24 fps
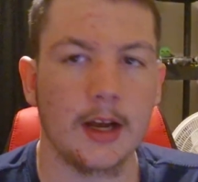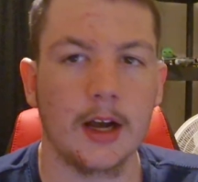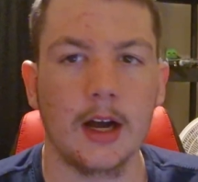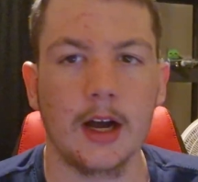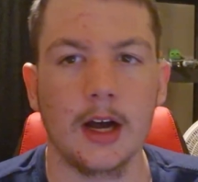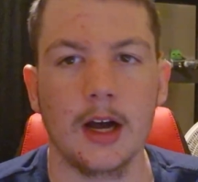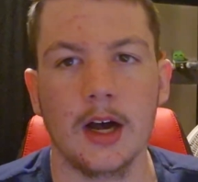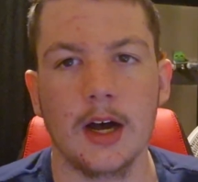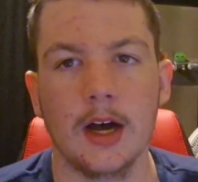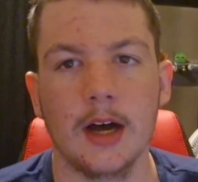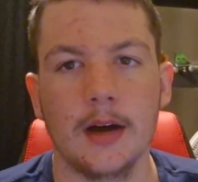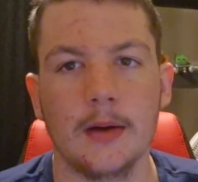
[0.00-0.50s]

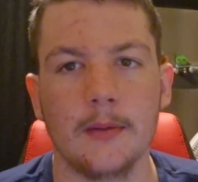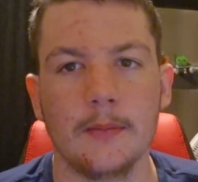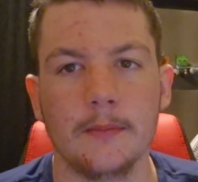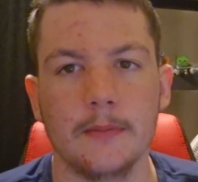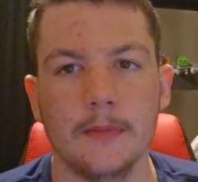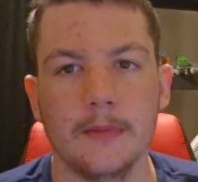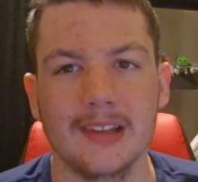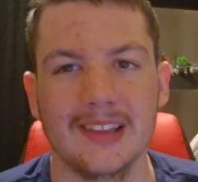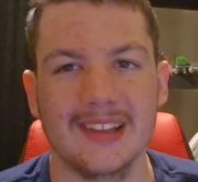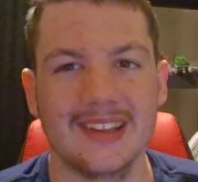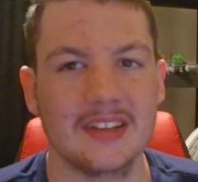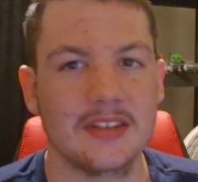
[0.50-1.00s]

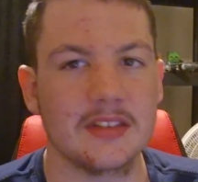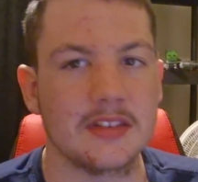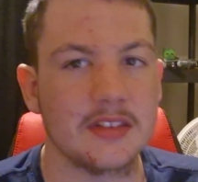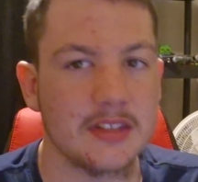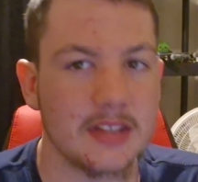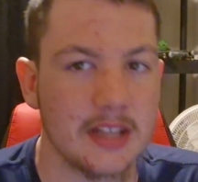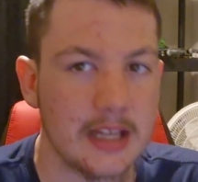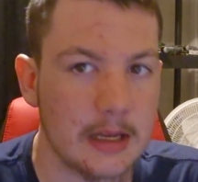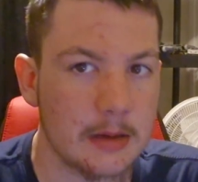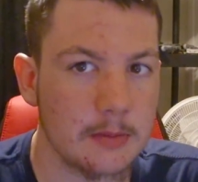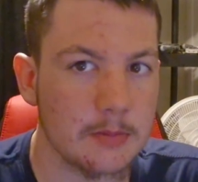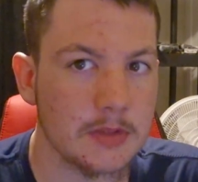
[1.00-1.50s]
the
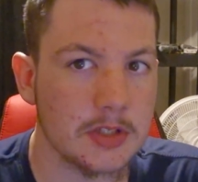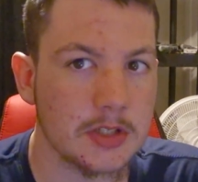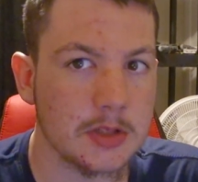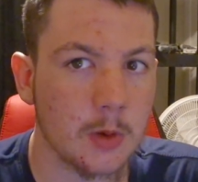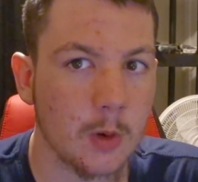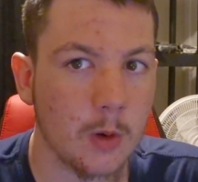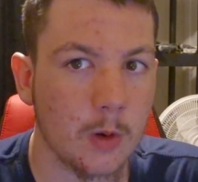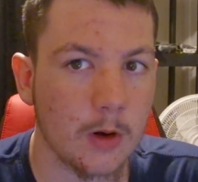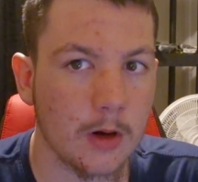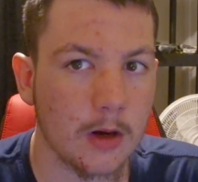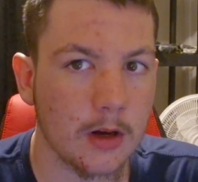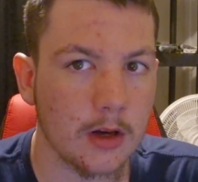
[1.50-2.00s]
Steam
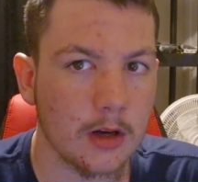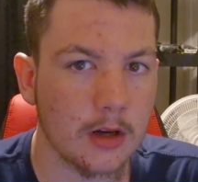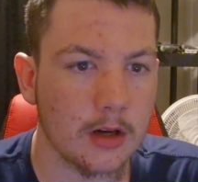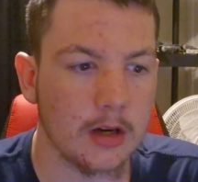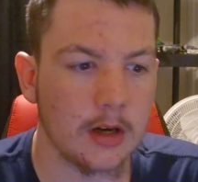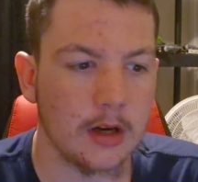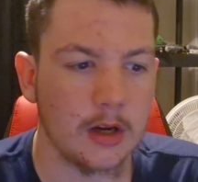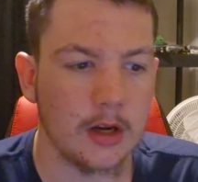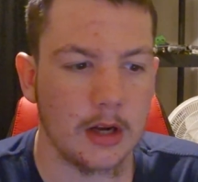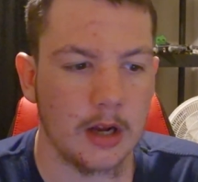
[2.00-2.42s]
store,